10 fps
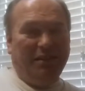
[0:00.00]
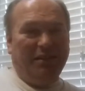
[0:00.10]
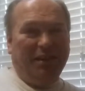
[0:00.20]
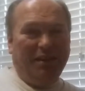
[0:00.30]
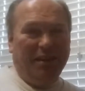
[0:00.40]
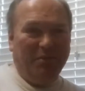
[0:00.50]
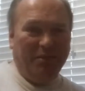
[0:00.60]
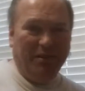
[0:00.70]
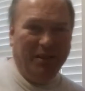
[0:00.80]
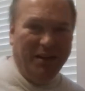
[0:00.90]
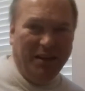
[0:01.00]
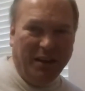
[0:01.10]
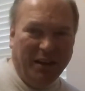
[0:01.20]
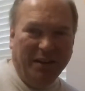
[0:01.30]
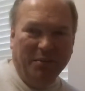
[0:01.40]
I
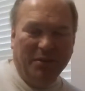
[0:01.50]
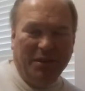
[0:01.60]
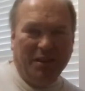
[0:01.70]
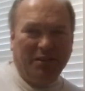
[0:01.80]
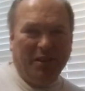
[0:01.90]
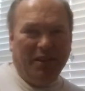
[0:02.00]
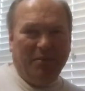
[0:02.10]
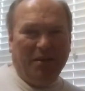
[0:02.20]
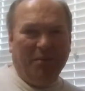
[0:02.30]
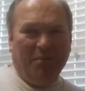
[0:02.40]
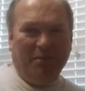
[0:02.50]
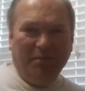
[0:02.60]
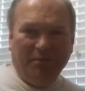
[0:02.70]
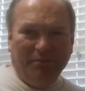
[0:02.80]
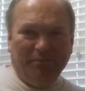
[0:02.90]
never at that time ever